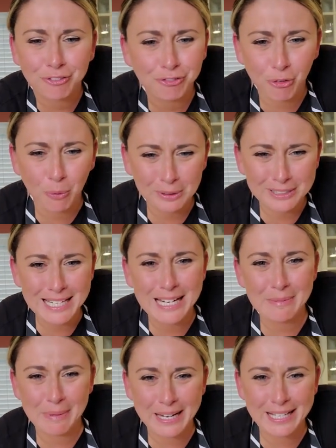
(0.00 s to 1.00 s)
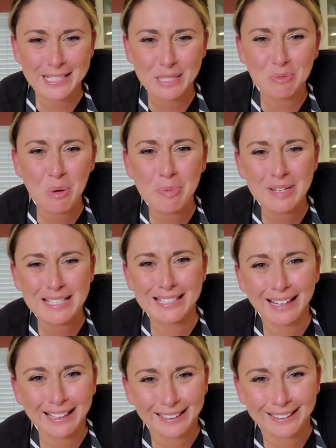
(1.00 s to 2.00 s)
14 minutes and we'll be
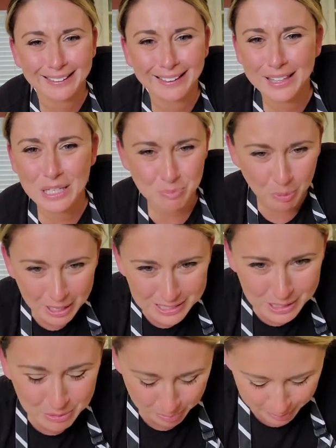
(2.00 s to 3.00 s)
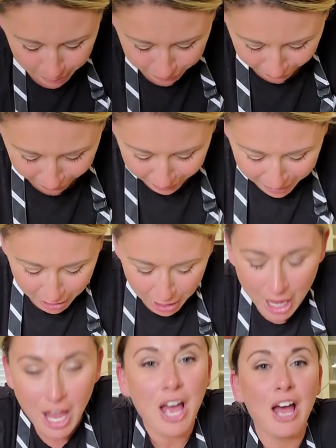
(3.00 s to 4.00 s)
done. This process will be over.
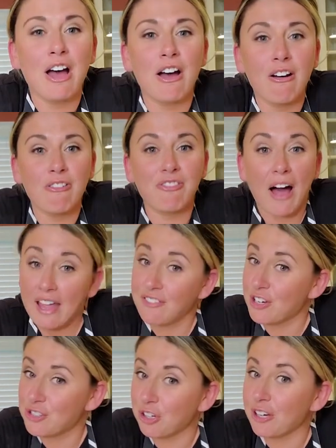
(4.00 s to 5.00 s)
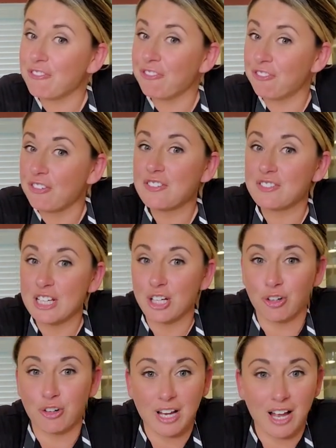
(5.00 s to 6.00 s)

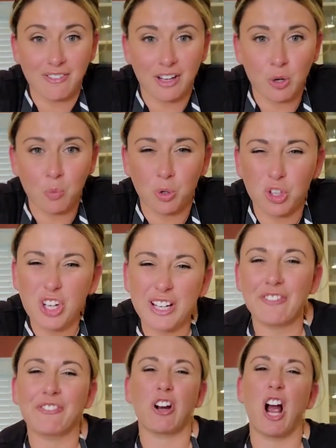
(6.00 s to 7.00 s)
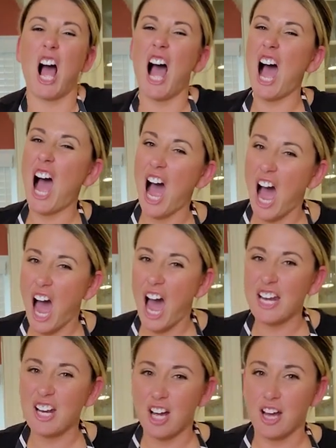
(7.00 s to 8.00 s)
550-degree oven. We're looking for a
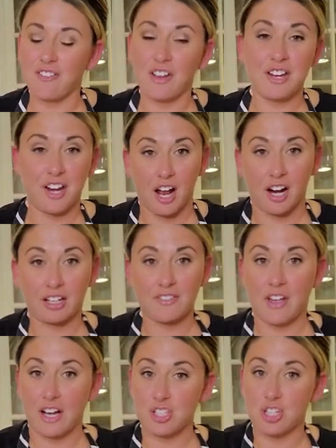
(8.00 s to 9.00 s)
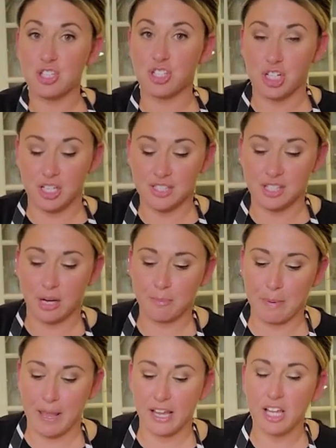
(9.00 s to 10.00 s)
hot oven, not convection, just on
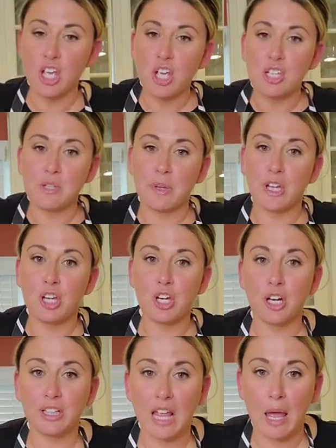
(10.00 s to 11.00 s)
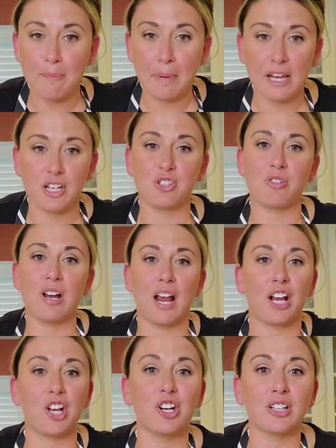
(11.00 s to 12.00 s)
bake. So we cook that pastry
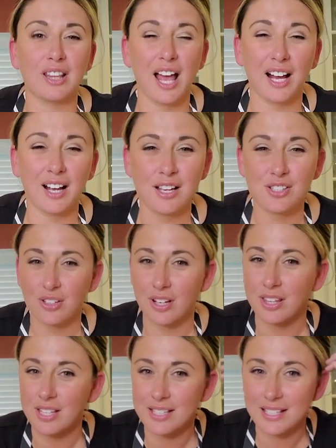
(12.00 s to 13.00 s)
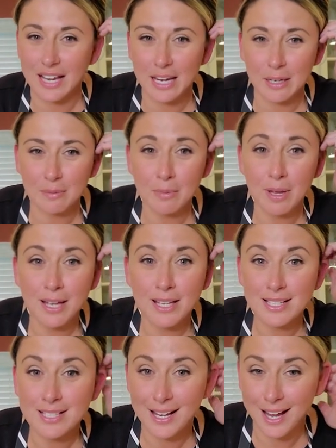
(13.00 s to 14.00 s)
and cook that custard at the same
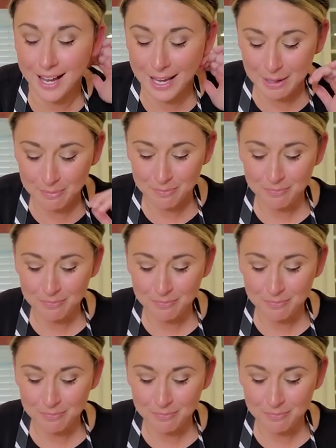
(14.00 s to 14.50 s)
time.